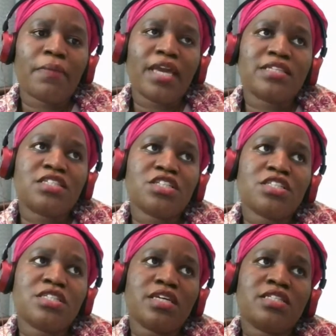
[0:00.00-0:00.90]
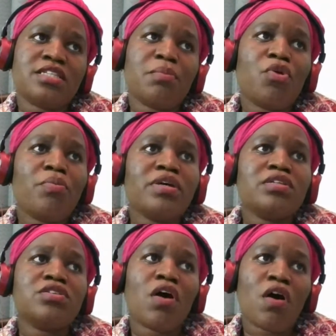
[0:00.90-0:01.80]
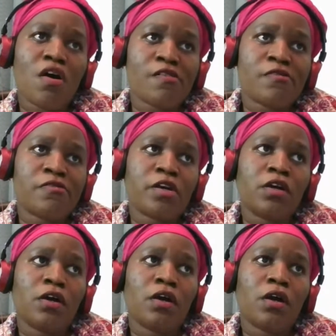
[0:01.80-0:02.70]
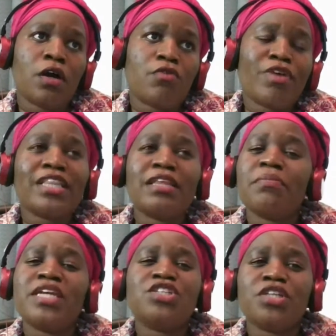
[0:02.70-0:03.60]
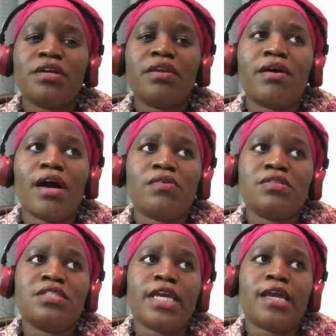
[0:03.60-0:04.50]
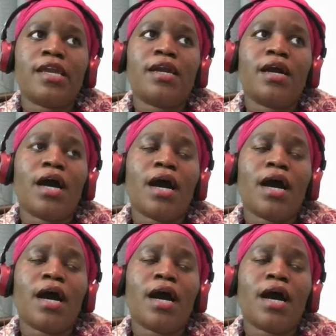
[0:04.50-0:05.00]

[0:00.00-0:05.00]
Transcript: it's a moment of reclamation, I would say,